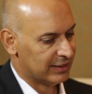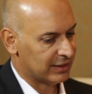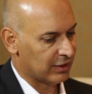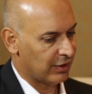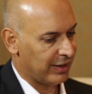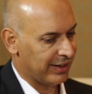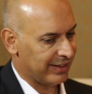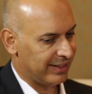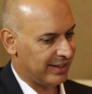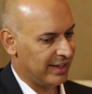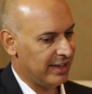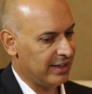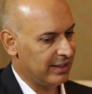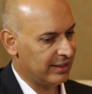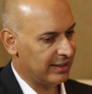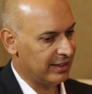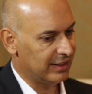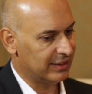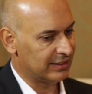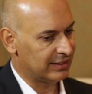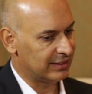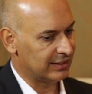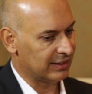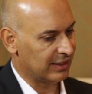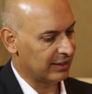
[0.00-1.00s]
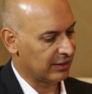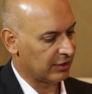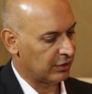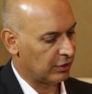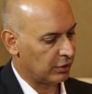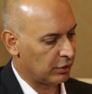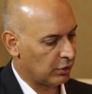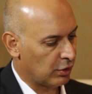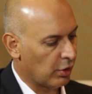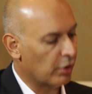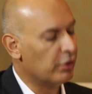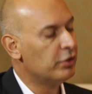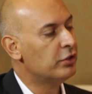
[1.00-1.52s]
So I think there's
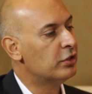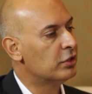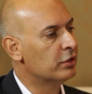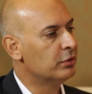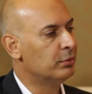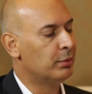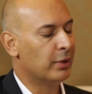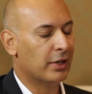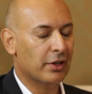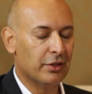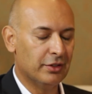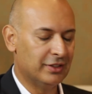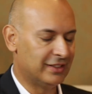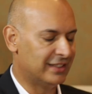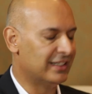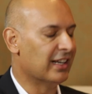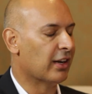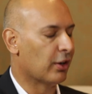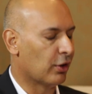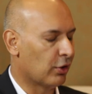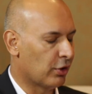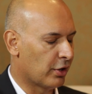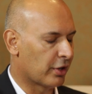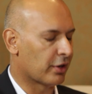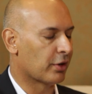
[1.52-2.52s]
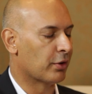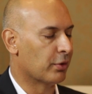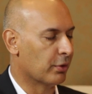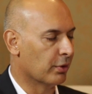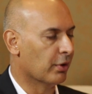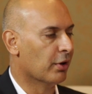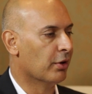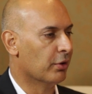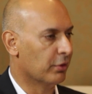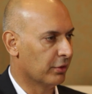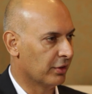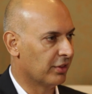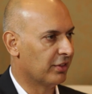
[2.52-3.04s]
going to we're going to see a lot of
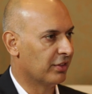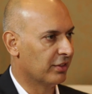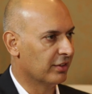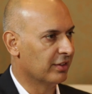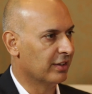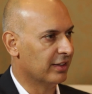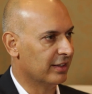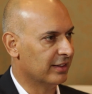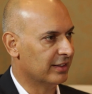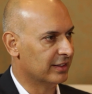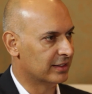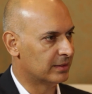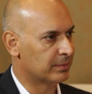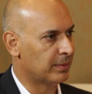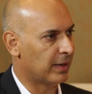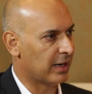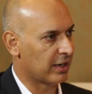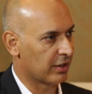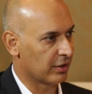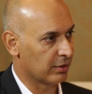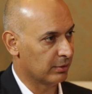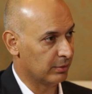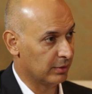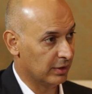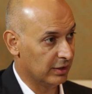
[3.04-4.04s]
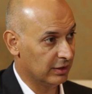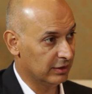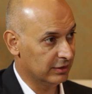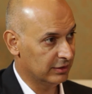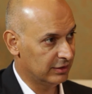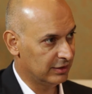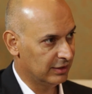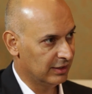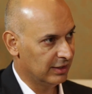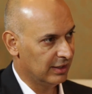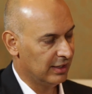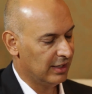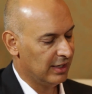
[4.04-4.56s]
growth in this part of the world.
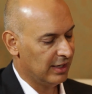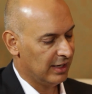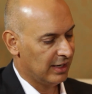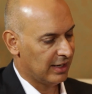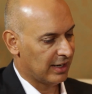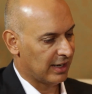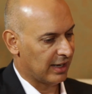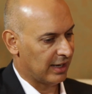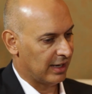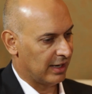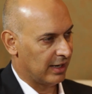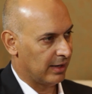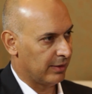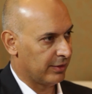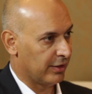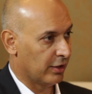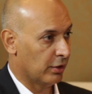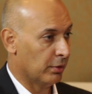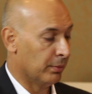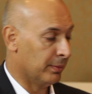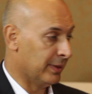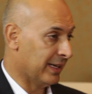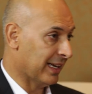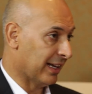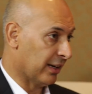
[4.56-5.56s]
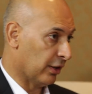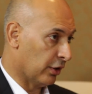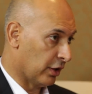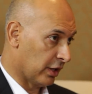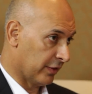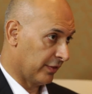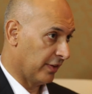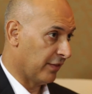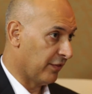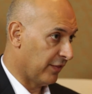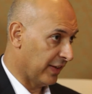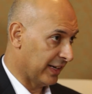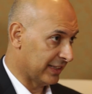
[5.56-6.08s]
Uh, there will be a lot
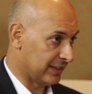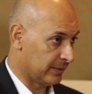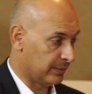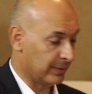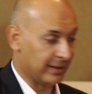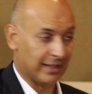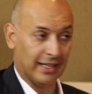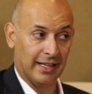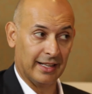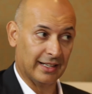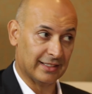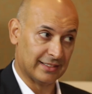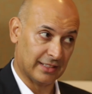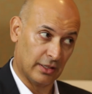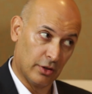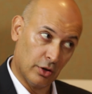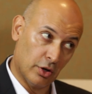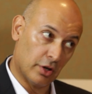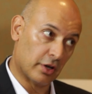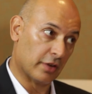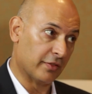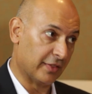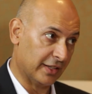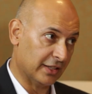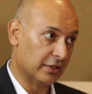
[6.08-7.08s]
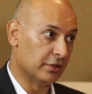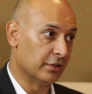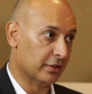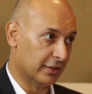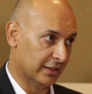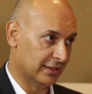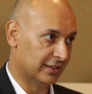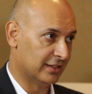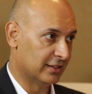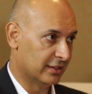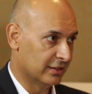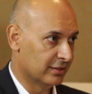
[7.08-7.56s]
of investment and there's a lot of interest.